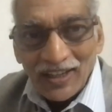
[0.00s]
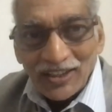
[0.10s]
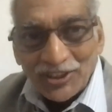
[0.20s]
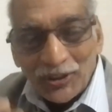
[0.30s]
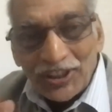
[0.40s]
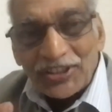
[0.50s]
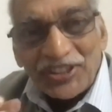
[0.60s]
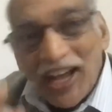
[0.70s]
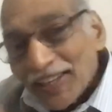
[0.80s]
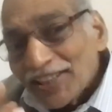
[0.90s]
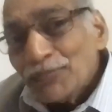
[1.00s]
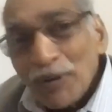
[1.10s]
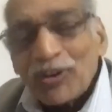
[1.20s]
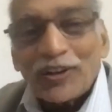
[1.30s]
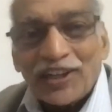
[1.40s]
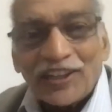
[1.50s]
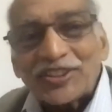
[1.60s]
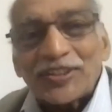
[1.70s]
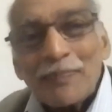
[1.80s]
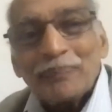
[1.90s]
So the challenge before
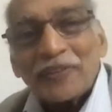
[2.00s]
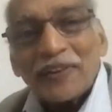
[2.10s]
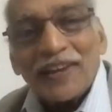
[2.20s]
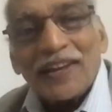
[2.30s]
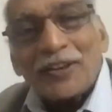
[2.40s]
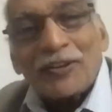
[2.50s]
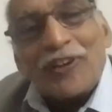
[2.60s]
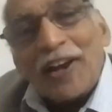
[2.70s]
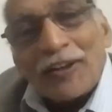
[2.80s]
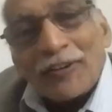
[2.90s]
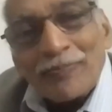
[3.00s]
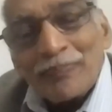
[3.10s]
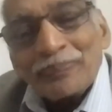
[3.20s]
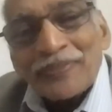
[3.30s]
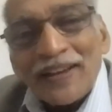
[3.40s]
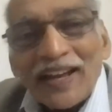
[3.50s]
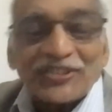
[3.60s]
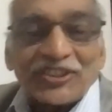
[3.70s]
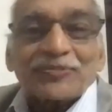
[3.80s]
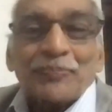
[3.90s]
us in the field of
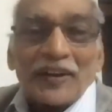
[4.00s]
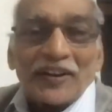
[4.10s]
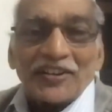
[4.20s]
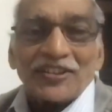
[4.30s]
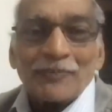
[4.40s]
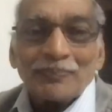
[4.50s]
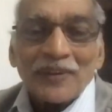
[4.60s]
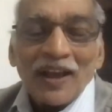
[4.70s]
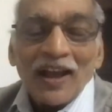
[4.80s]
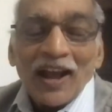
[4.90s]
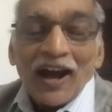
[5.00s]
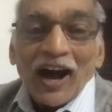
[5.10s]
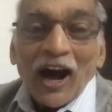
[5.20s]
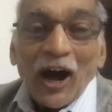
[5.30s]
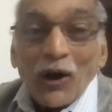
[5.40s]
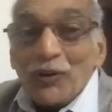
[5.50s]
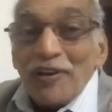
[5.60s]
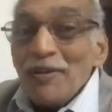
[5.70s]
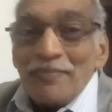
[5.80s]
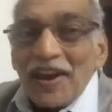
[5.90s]
assessment is, how do
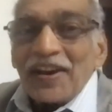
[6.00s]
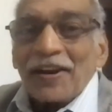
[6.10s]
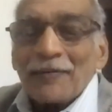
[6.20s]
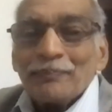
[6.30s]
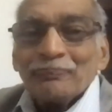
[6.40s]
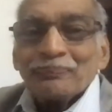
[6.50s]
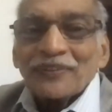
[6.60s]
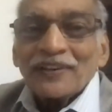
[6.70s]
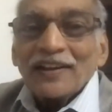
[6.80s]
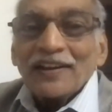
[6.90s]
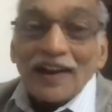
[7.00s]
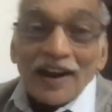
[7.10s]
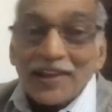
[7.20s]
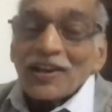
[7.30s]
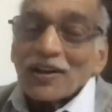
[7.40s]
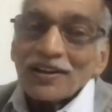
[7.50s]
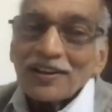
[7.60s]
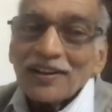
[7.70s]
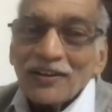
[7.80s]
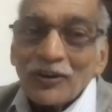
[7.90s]
we make learning
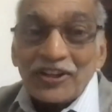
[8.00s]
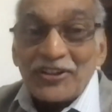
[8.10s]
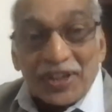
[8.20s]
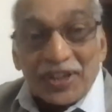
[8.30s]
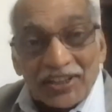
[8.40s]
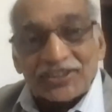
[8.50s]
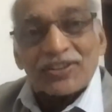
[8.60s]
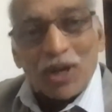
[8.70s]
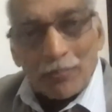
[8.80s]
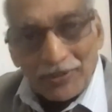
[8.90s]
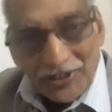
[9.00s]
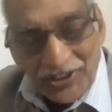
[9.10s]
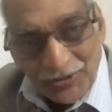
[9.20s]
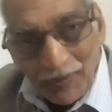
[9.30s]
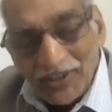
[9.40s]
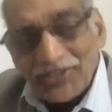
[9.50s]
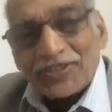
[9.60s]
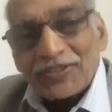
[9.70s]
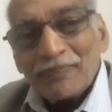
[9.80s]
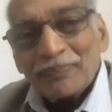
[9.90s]
or education
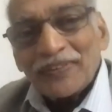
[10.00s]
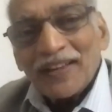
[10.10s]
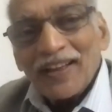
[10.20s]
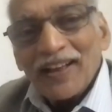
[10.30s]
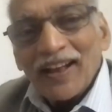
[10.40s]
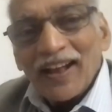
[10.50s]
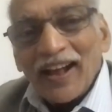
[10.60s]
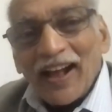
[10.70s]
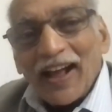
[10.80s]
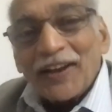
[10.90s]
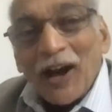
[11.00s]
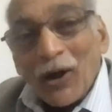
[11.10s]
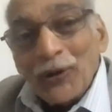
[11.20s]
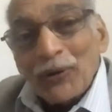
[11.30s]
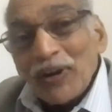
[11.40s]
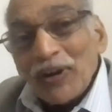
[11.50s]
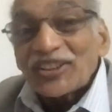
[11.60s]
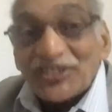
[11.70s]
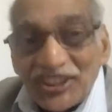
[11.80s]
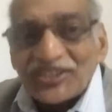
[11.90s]
competence-based? And how do you
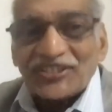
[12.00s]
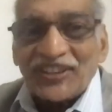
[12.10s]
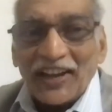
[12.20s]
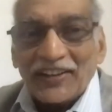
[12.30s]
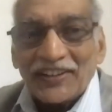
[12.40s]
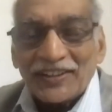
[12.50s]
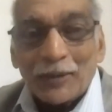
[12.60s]
assess that?